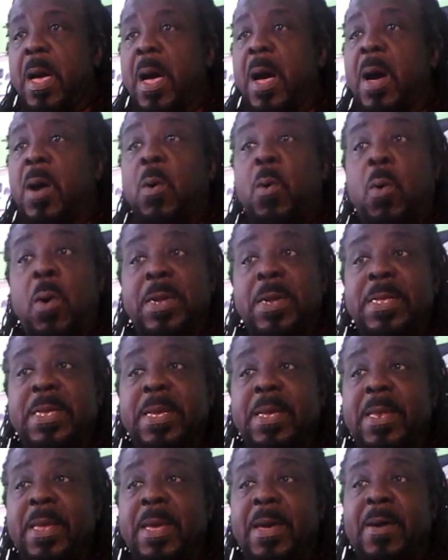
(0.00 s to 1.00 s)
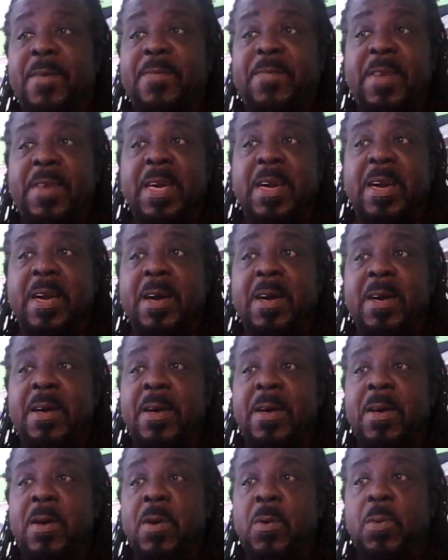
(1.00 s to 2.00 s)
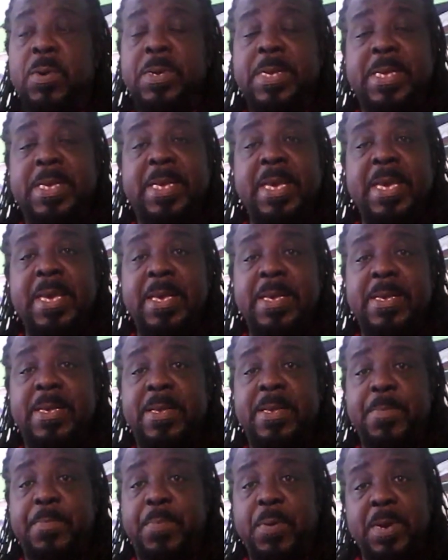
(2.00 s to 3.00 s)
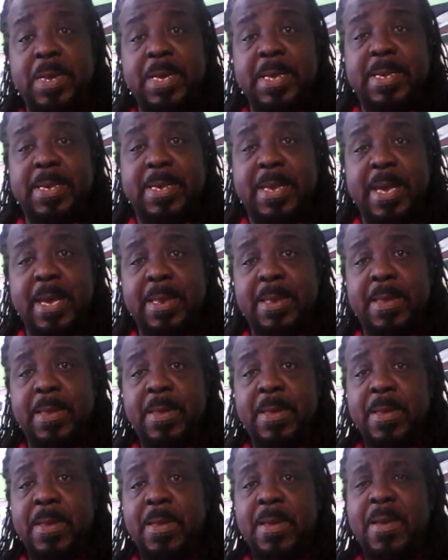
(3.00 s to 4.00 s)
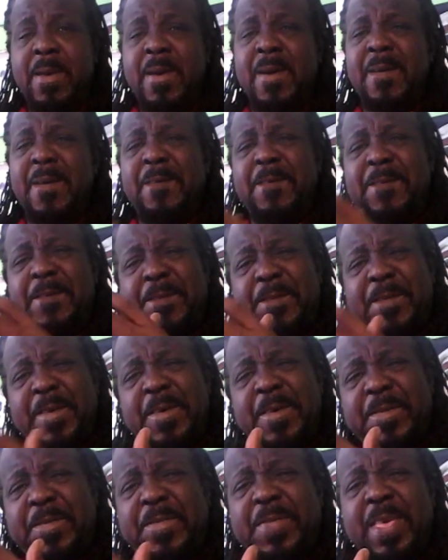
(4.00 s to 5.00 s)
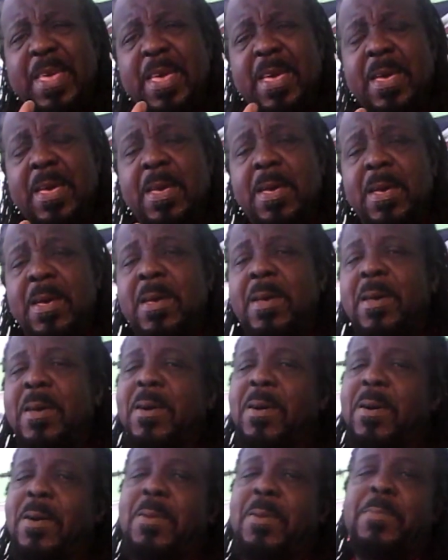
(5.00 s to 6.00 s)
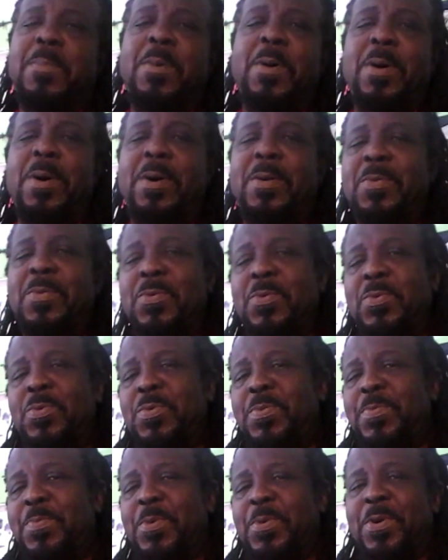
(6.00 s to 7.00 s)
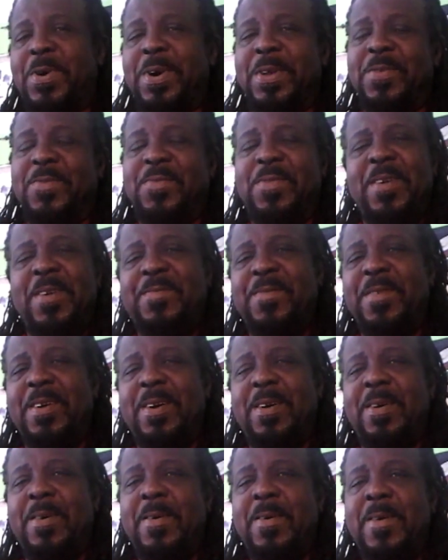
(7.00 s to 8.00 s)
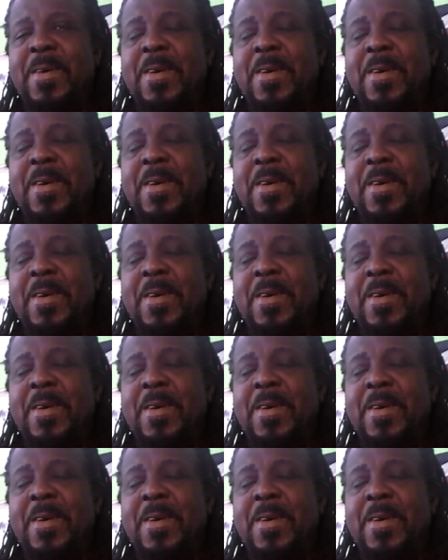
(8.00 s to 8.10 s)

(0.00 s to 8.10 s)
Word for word: A quantity of liquor was seized, the police said. 50? Come on, rude boy Trevor,